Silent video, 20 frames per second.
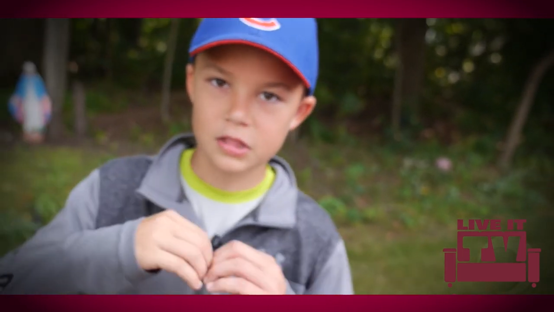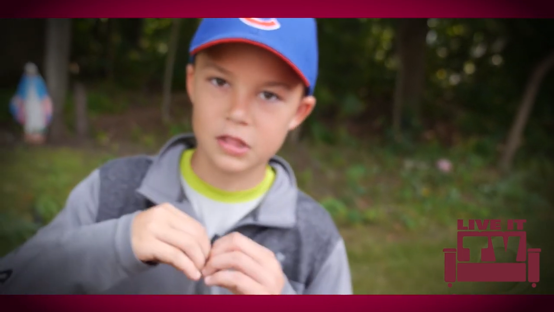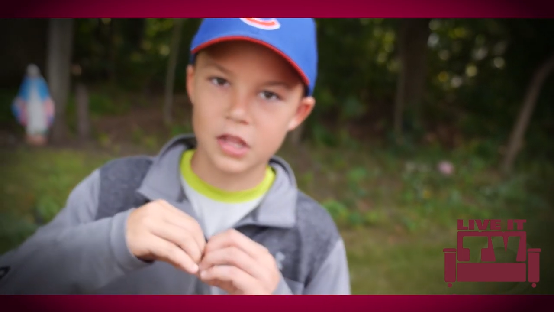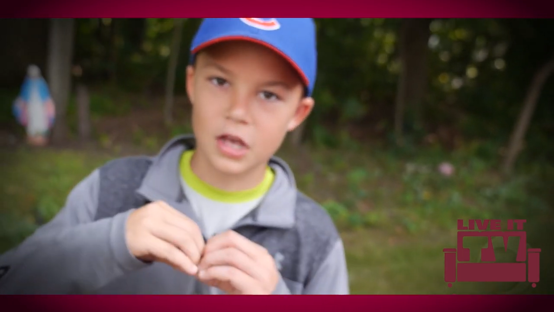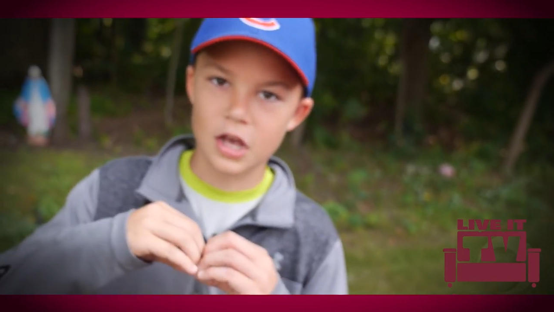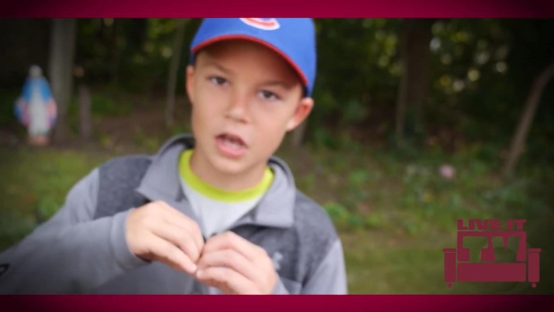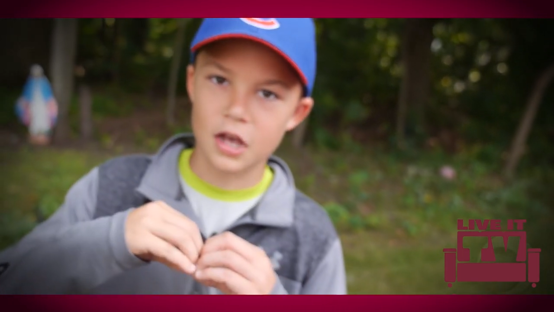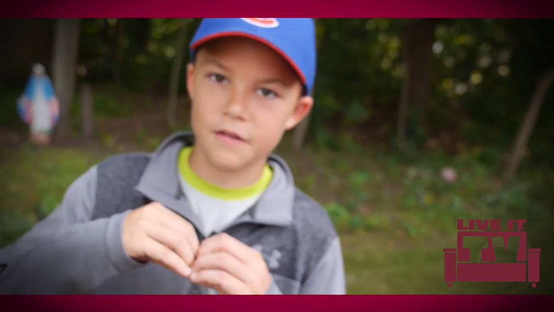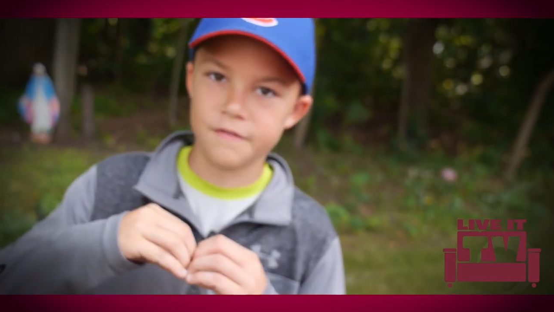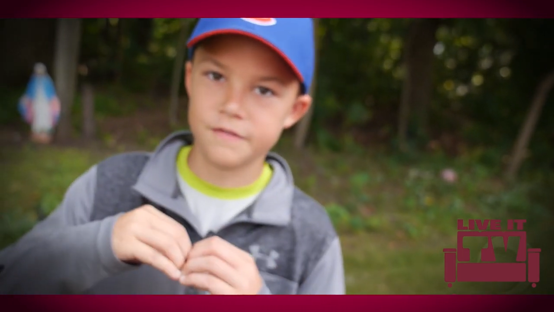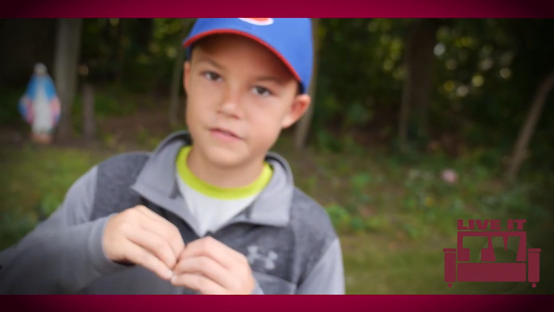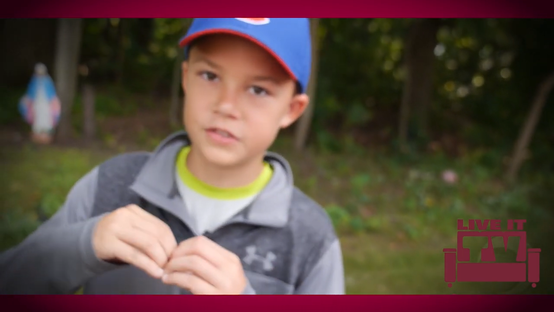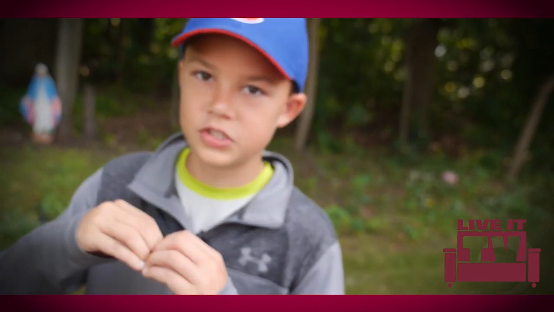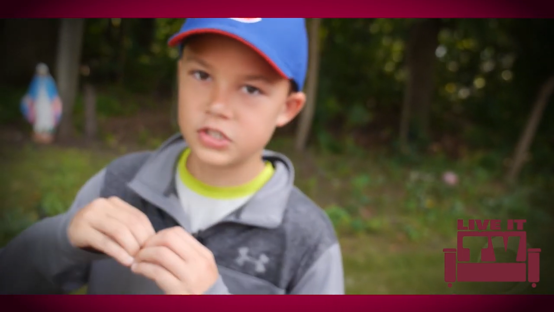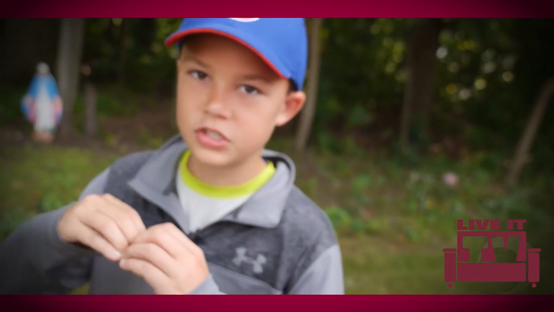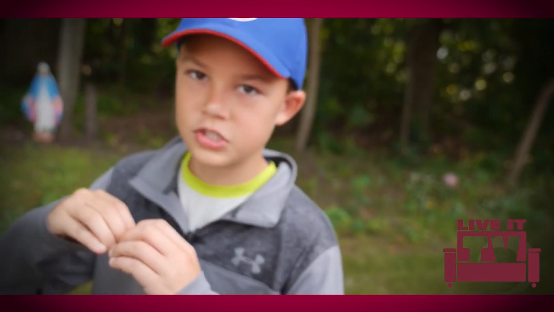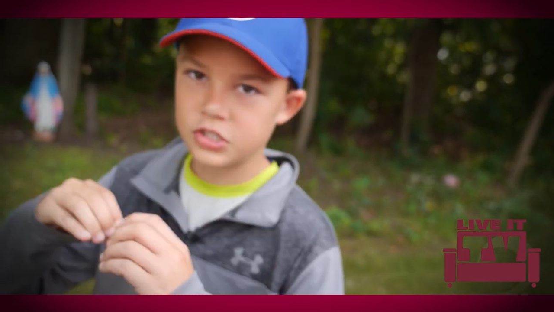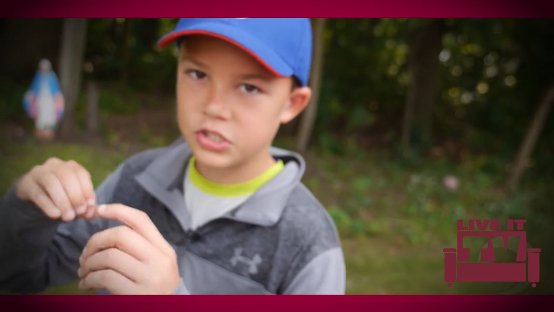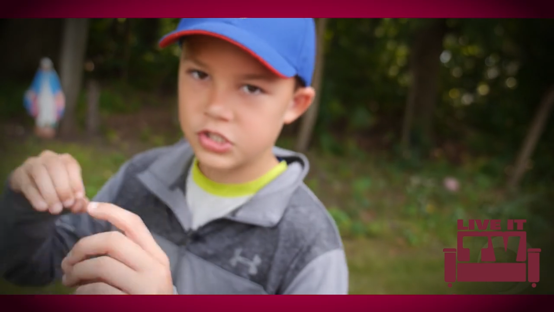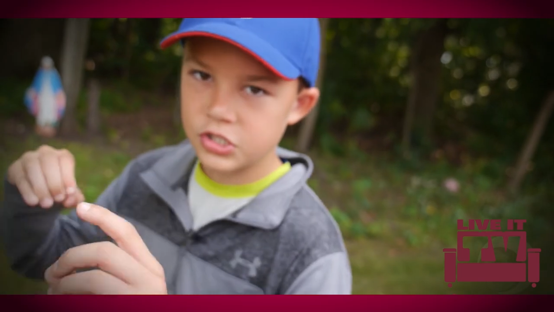loves
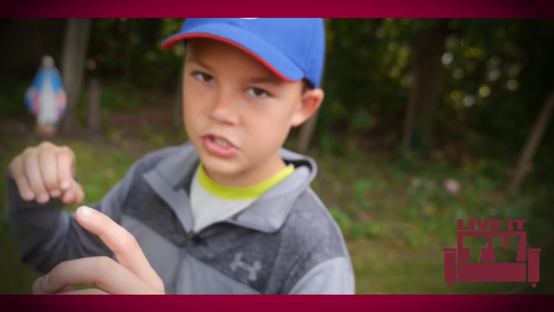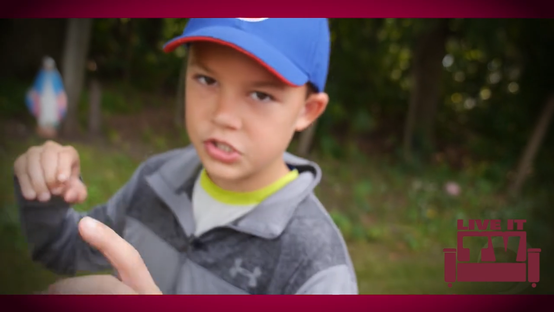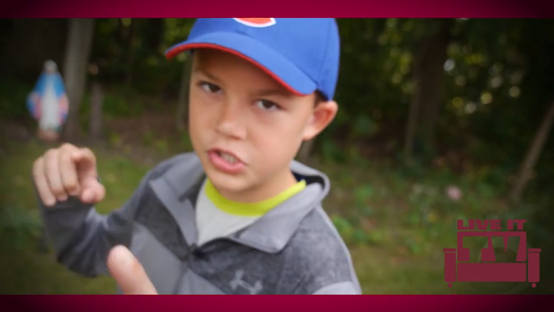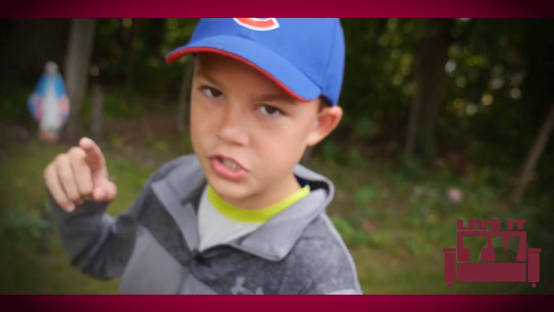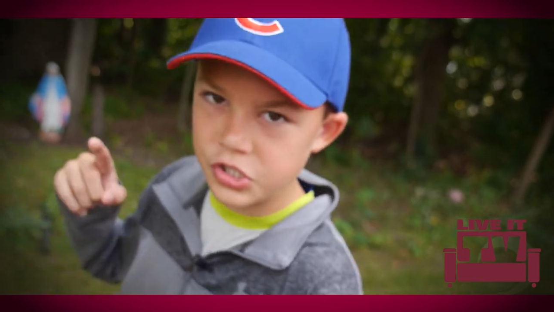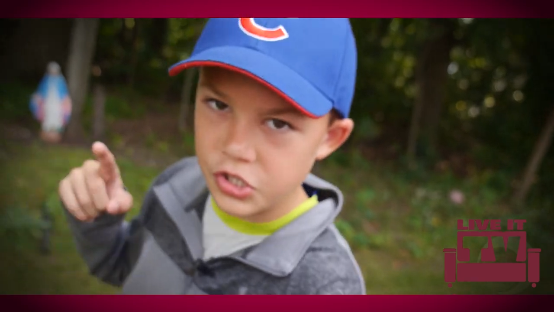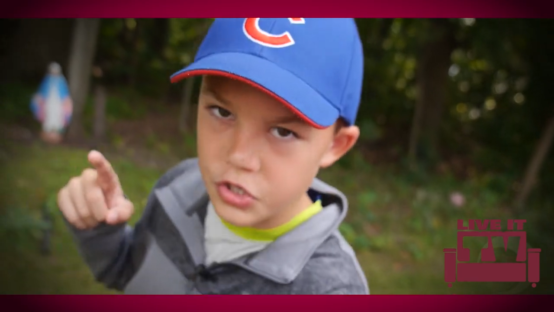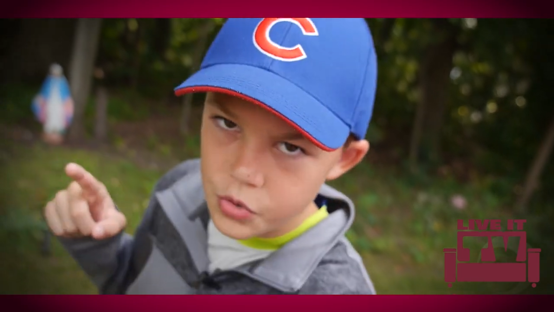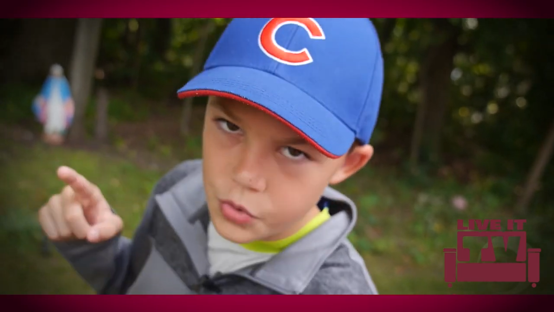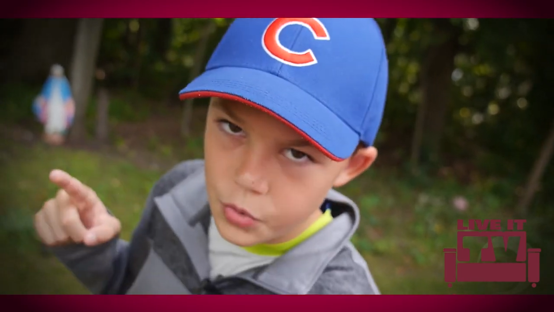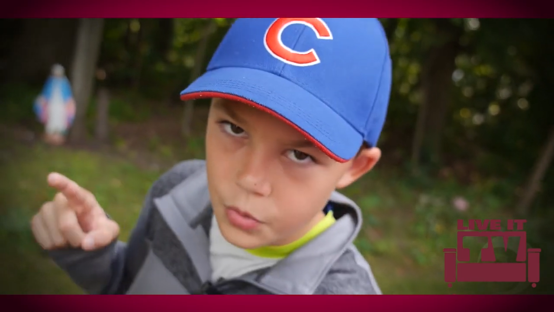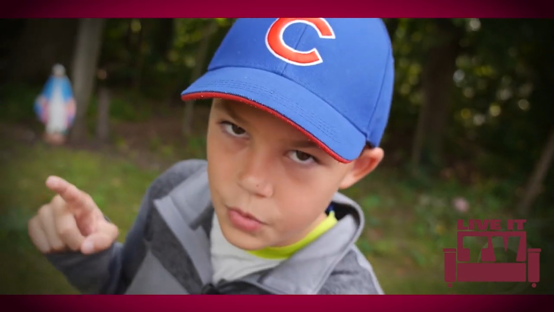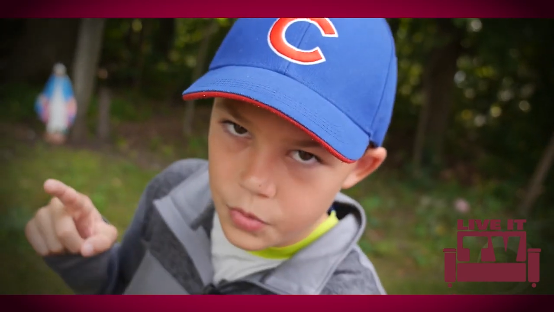you.